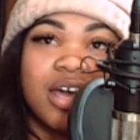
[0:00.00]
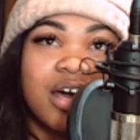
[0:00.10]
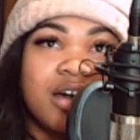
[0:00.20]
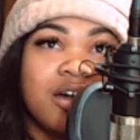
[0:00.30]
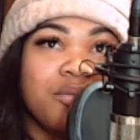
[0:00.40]

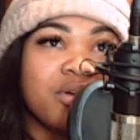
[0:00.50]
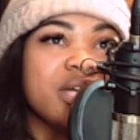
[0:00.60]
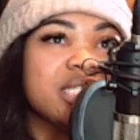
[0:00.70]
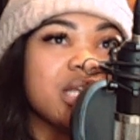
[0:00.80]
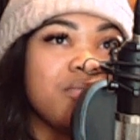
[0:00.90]
Uh,
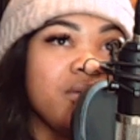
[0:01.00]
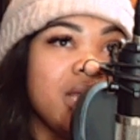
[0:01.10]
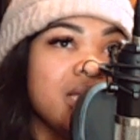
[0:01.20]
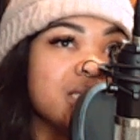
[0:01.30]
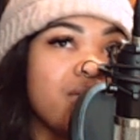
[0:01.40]
Mauricsa
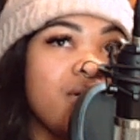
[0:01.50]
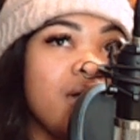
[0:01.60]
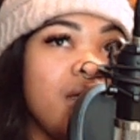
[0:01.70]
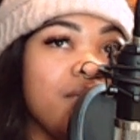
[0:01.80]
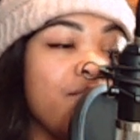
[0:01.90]
Moniece
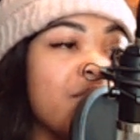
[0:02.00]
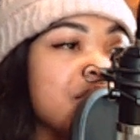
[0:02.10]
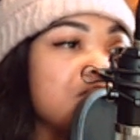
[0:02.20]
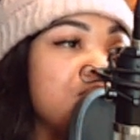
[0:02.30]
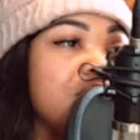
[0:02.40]
on
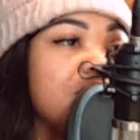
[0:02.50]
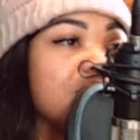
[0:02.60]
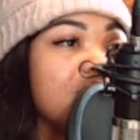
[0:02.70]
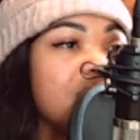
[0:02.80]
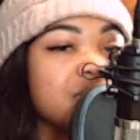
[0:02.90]
Facebook,
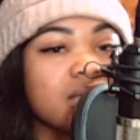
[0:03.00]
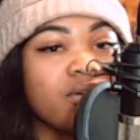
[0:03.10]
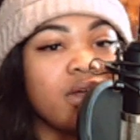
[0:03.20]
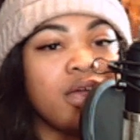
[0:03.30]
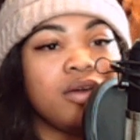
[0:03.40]

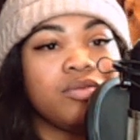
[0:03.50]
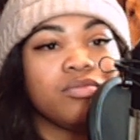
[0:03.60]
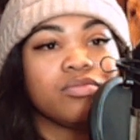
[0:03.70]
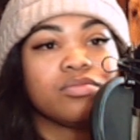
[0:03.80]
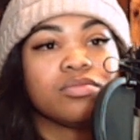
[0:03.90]

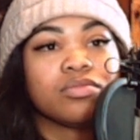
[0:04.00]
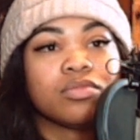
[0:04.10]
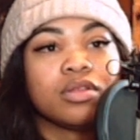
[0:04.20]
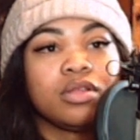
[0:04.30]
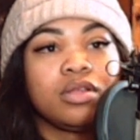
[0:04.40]
Instagram,
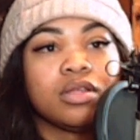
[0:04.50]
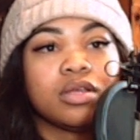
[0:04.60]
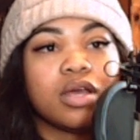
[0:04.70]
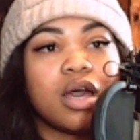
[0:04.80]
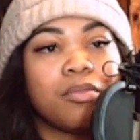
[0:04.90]

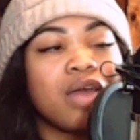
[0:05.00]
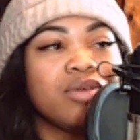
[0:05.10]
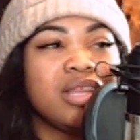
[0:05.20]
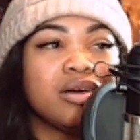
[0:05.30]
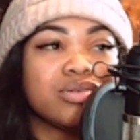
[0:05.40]
I'm not
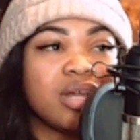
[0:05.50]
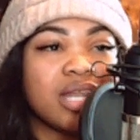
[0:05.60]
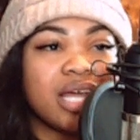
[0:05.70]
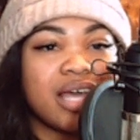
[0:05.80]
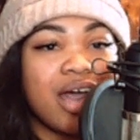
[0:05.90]
really on Twitter
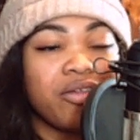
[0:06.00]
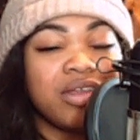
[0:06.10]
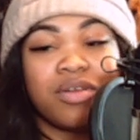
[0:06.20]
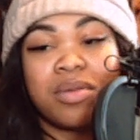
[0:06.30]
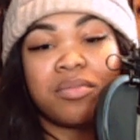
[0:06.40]
like that. I don't
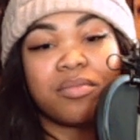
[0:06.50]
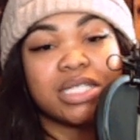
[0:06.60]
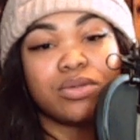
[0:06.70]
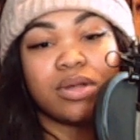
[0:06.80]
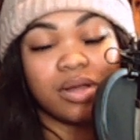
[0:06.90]
even remember my
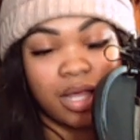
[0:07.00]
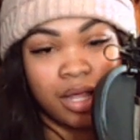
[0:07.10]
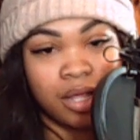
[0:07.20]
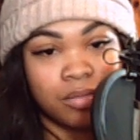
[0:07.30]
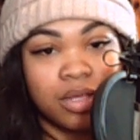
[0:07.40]
Twitter
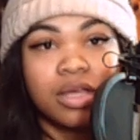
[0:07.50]
name.